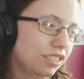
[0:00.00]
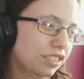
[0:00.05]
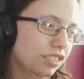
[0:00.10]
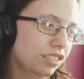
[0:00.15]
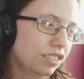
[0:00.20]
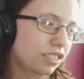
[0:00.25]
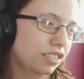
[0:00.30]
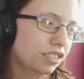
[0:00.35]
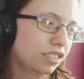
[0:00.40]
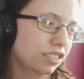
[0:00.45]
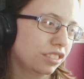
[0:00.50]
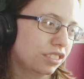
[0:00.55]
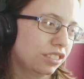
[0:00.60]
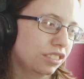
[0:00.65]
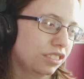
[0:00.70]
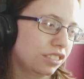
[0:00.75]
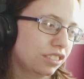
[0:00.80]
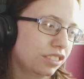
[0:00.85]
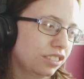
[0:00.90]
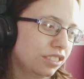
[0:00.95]

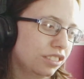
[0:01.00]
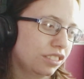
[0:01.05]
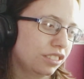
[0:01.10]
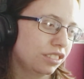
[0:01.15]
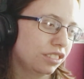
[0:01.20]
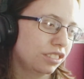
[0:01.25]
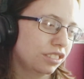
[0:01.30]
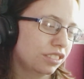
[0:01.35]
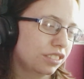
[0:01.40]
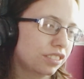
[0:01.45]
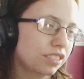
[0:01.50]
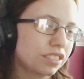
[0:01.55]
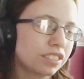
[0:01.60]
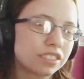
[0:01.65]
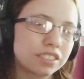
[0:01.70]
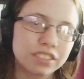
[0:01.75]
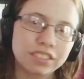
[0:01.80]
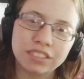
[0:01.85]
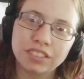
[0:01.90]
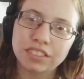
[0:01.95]

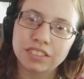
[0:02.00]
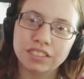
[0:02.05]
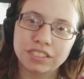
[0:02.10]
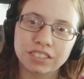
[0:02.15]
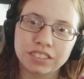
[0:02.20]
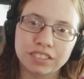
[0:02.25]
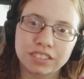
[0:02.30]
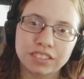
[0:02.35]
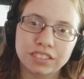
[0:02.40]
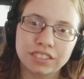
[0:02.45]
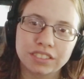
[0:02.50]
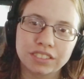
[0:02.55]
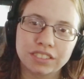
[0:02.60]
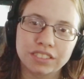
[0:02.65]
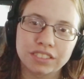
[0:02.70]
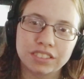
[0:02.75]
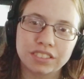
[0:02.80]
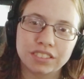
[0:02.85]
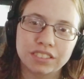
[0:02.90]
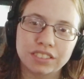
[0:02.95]

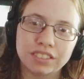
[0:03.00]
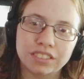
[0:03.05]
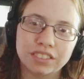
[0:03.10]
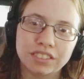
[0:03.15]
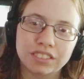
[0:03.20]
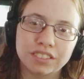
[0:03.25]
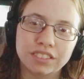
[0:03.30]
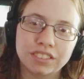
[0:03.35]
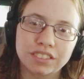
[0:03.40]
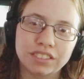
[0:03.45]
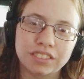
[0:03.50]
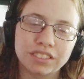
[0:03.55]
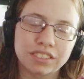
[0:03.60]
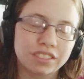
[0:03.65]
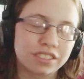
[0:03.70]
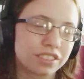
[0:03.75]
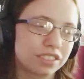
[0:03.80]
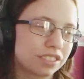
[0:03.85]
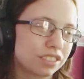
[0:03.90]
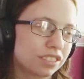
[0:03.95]

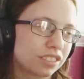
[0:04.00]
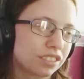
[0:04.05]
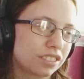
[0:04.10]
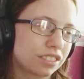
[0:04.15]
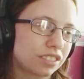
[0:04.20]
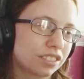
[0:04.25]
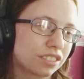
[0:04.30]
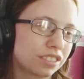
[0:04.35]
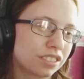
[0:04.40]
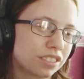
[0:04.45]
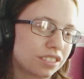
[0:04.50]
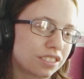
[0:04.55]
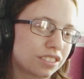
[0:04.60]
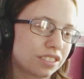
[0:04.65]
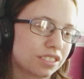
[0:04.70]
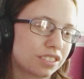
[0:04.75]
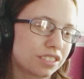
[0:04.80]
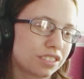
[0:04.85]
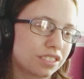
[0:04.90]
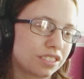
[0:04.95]

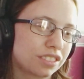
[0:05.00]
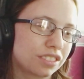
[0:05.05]
No words are spoken by the person on screen.